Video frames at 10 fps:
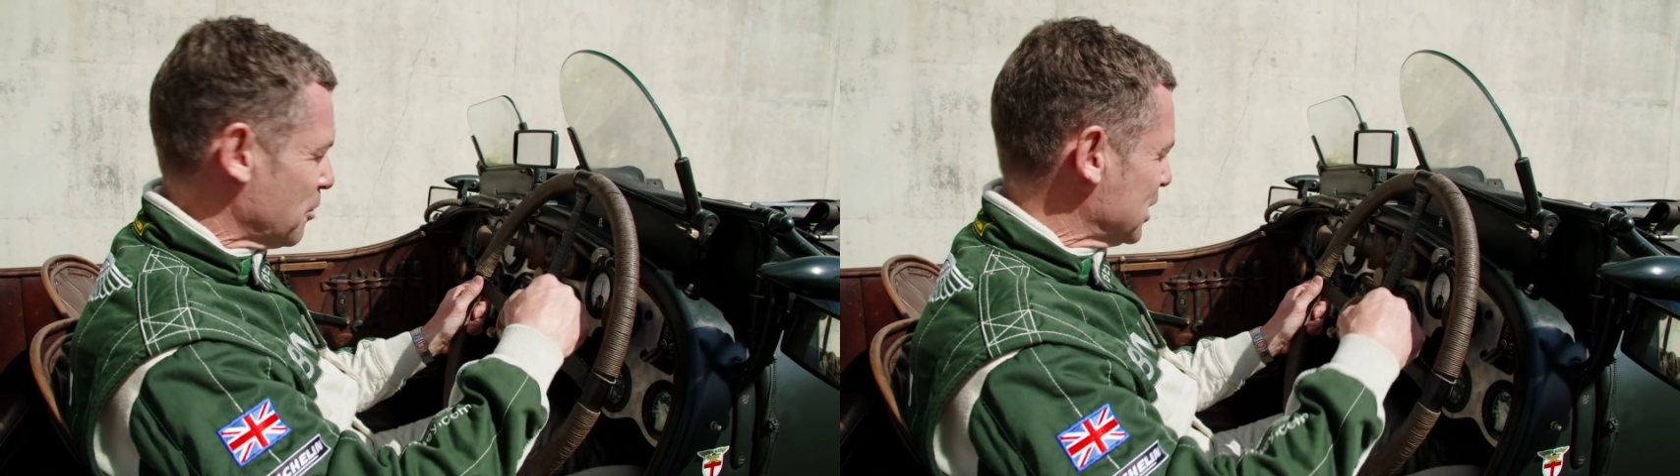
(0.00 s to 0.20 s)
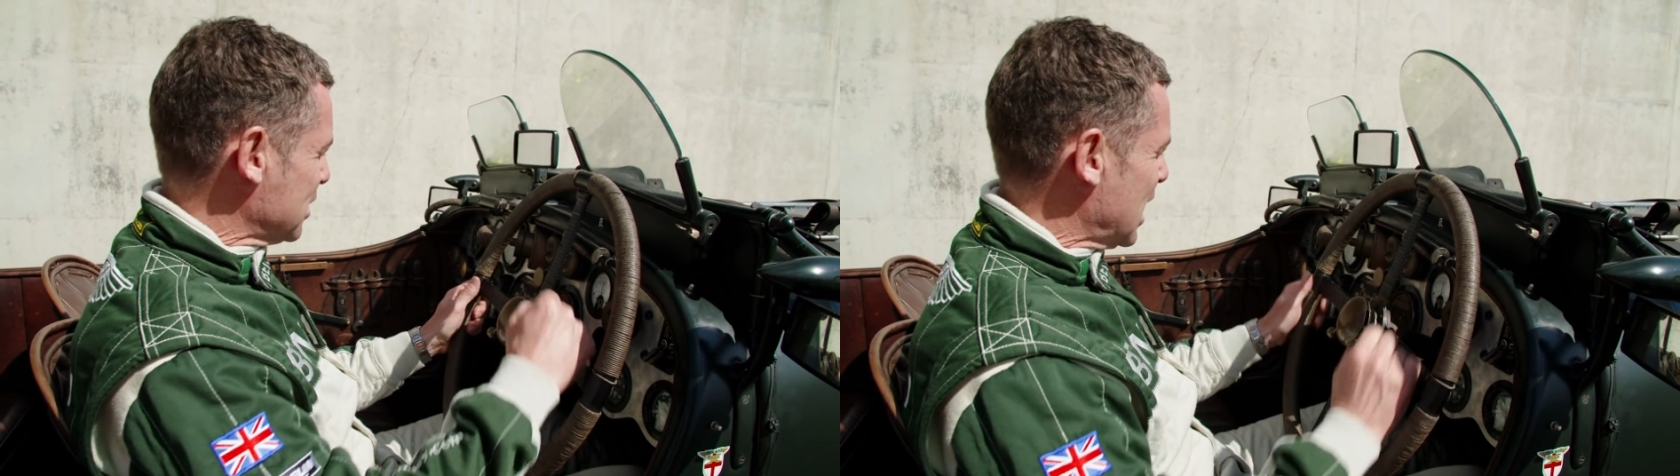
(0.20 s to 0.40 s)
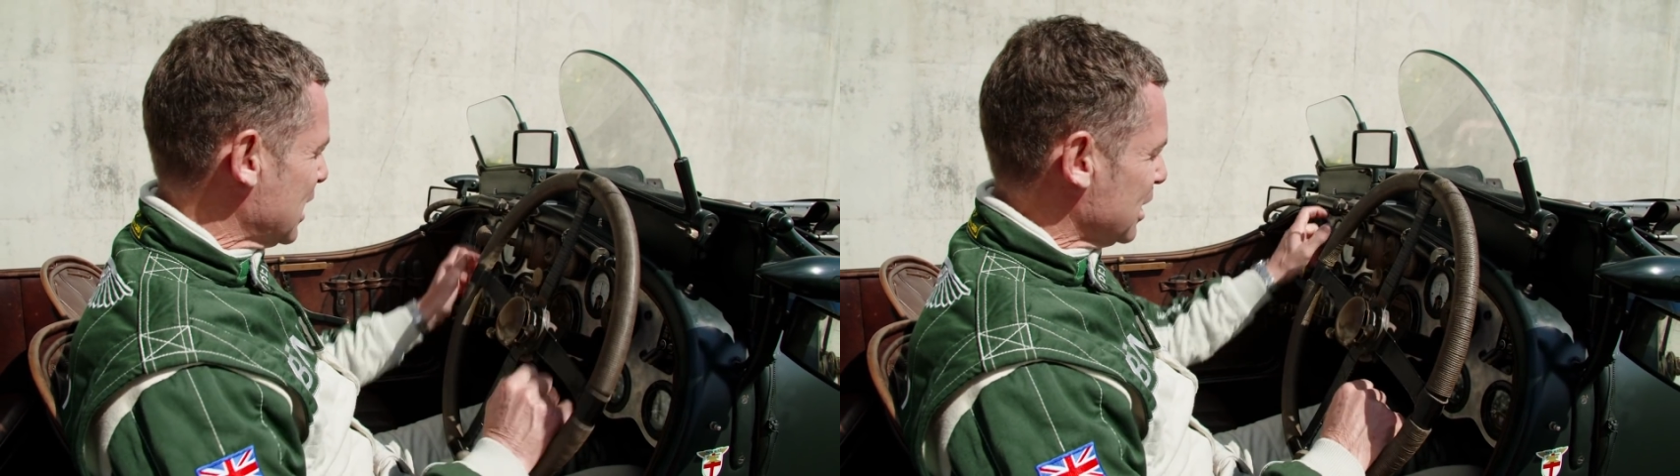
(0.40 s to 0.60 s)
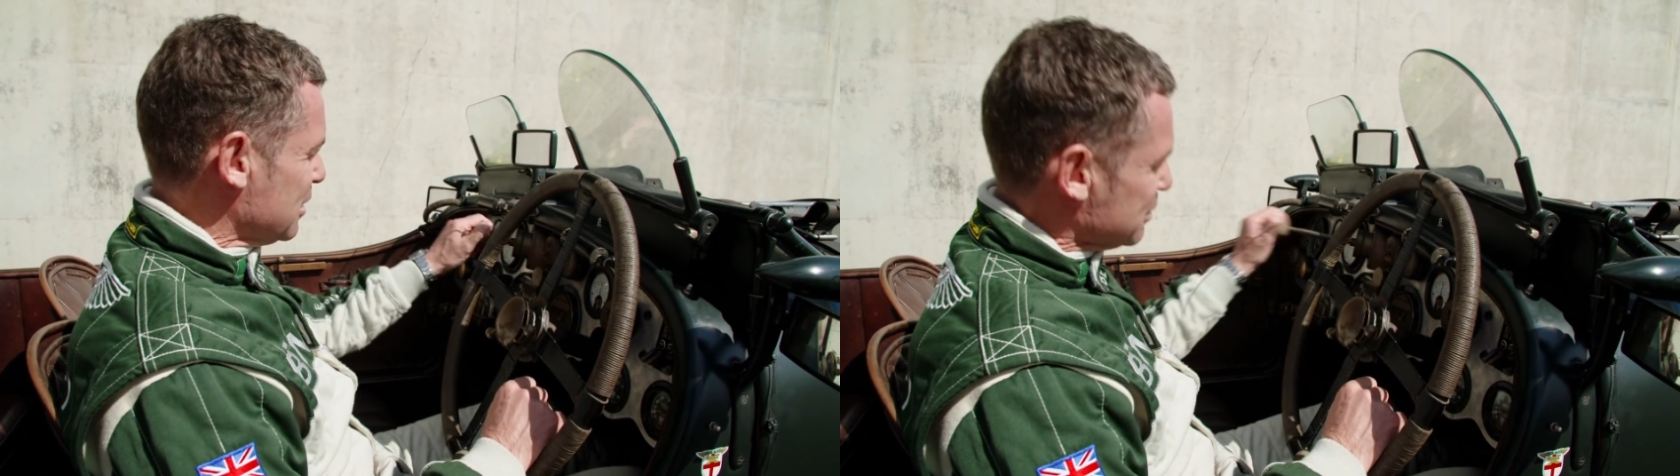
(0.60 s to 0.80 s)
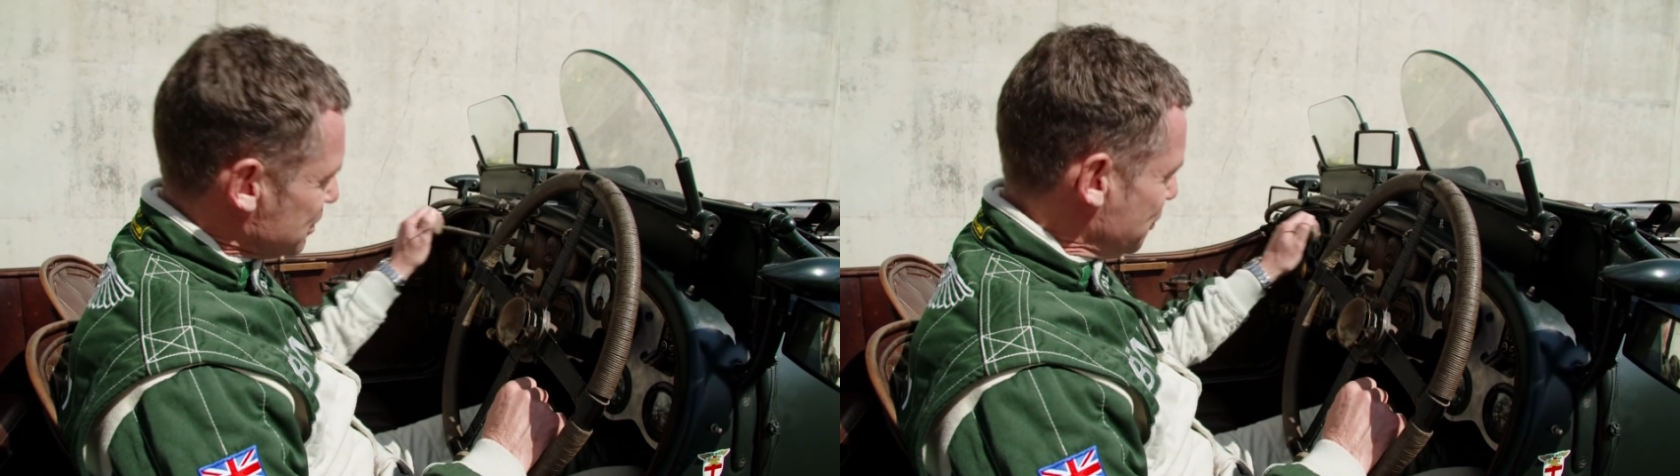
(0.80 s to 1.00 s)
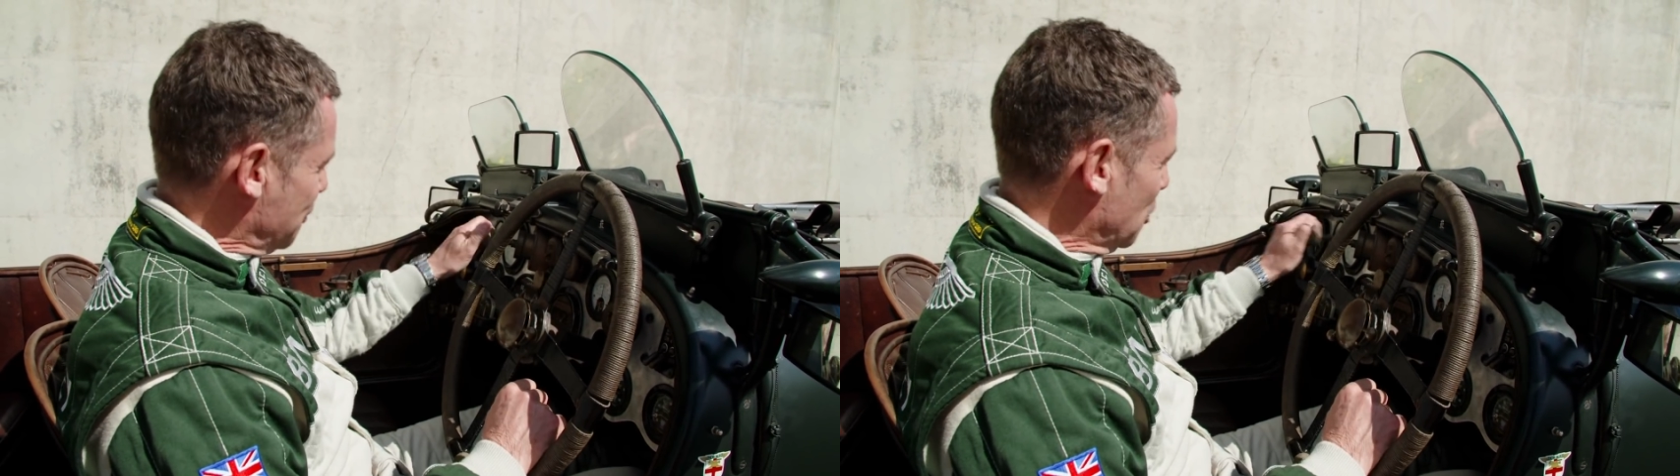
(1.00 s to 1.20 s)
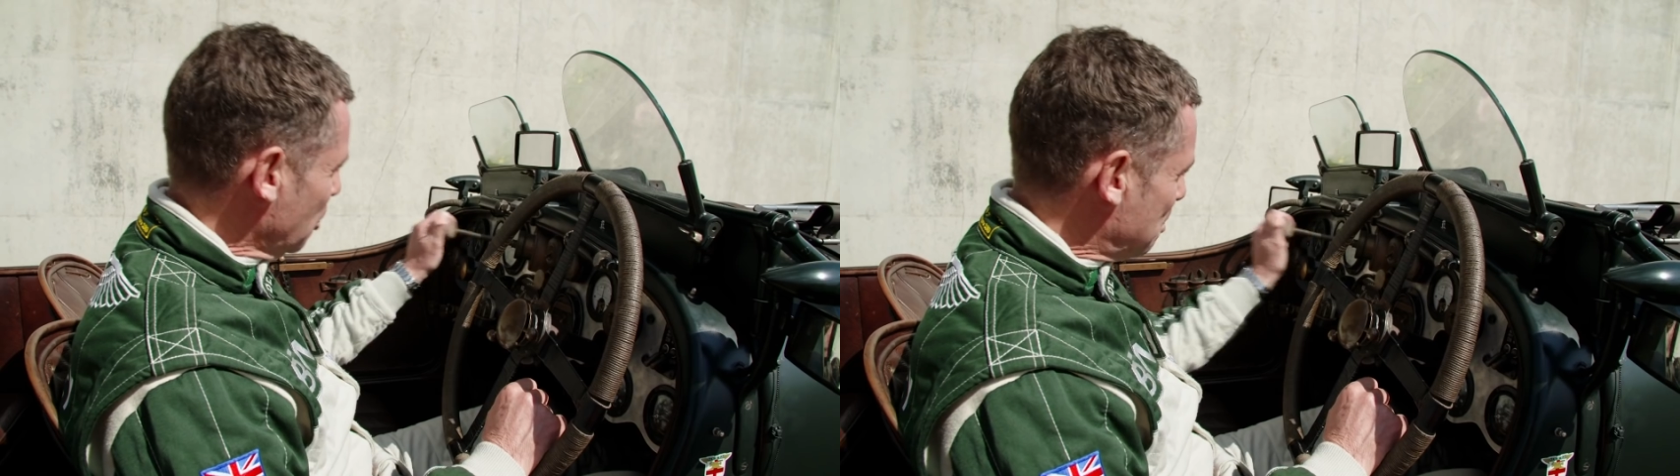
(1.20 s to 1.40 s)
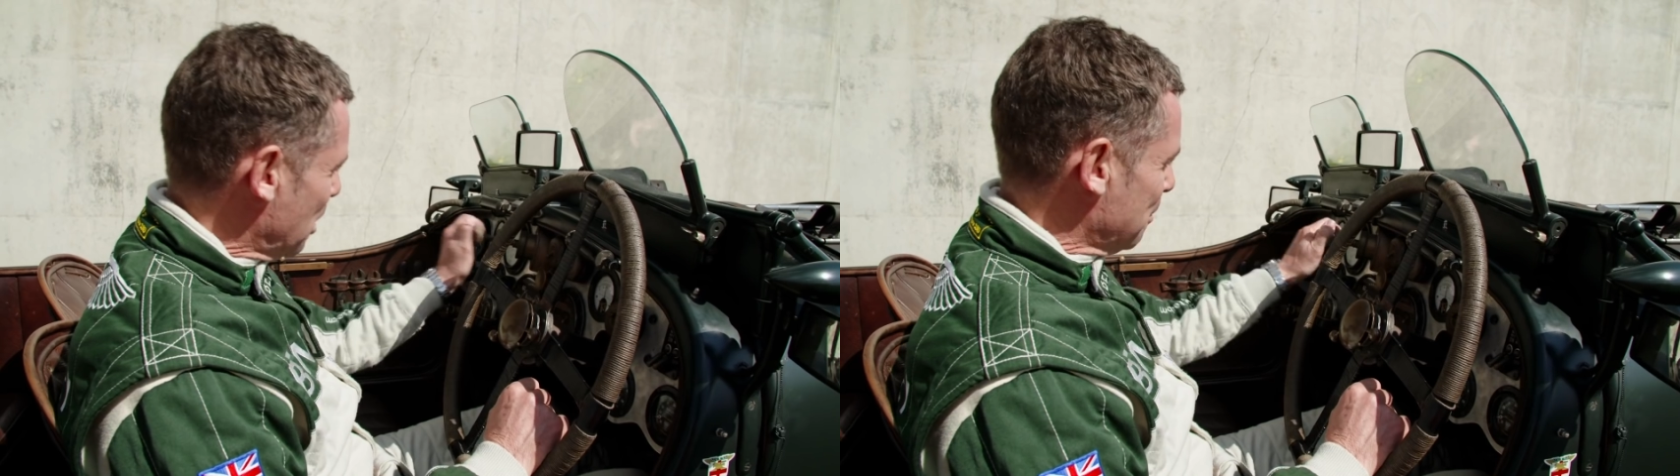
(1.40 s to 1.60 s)
retarded,
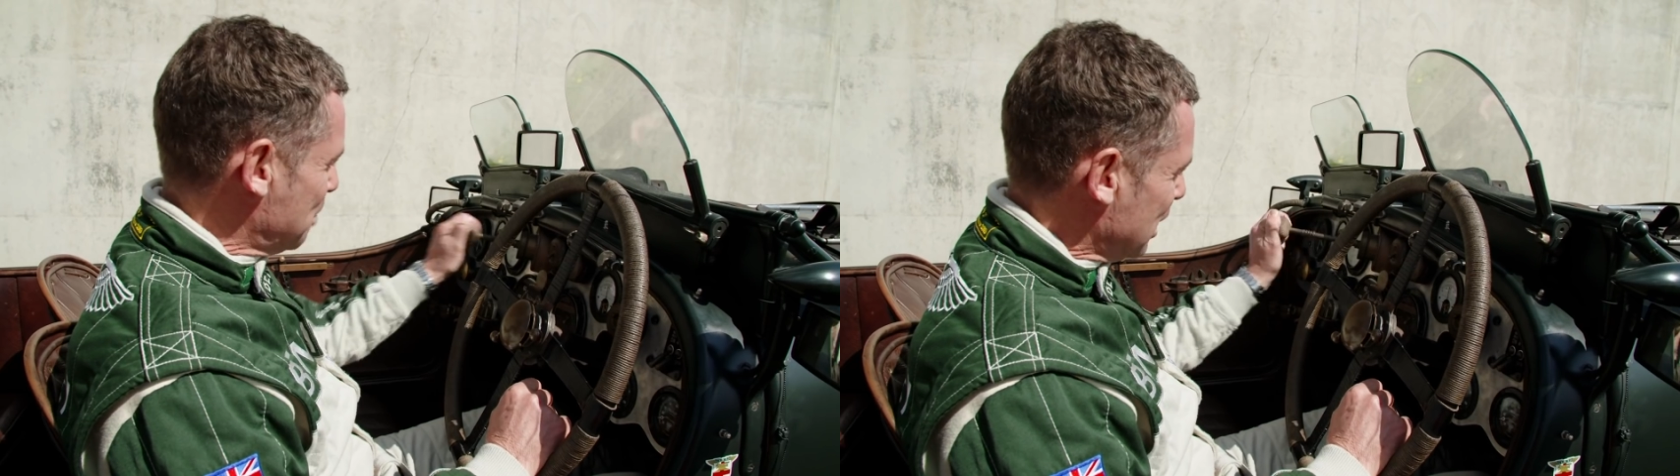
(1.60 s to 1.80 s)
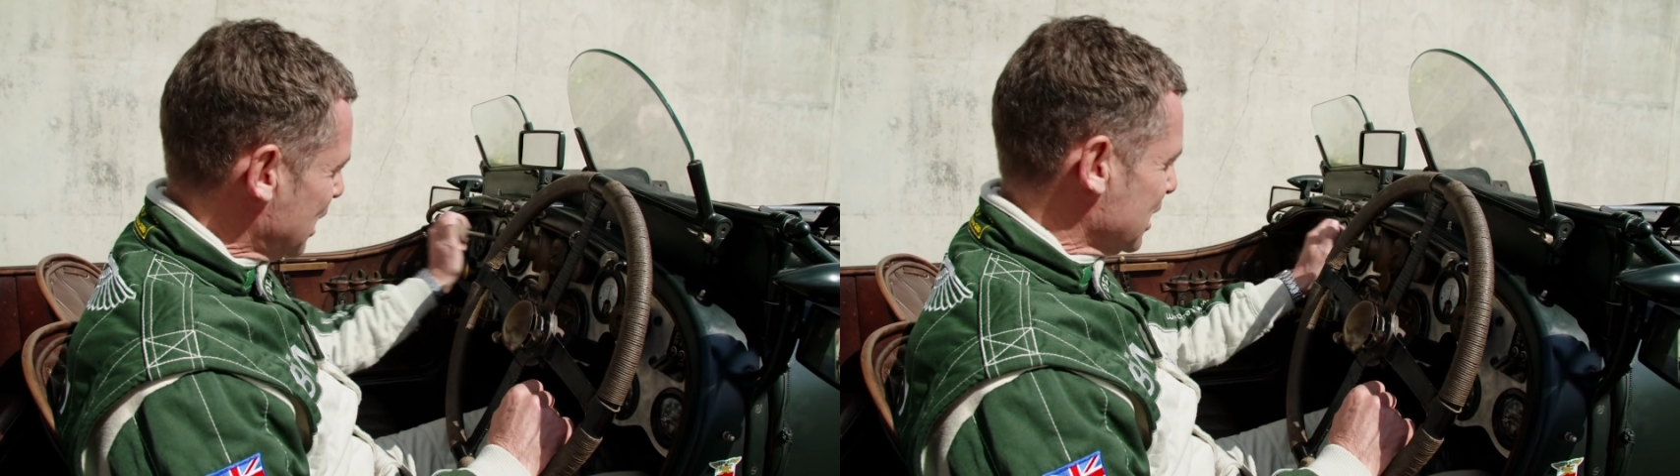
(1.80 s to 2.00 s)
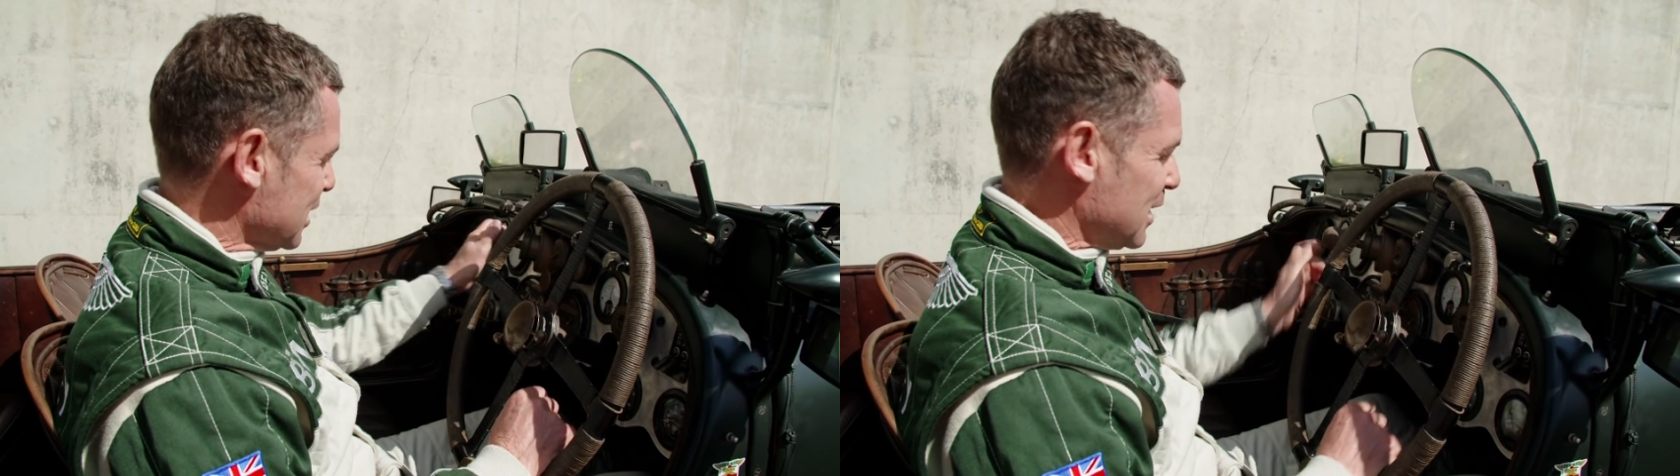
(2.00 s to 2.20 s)
fuel pump here,